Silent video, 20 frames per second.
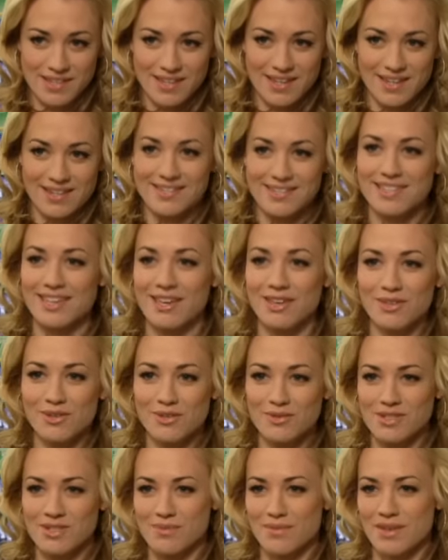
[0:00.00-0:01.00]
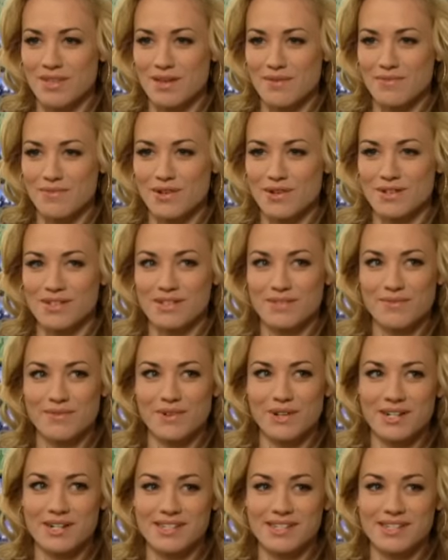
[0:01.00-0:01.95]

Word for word: and they continue to be there for, for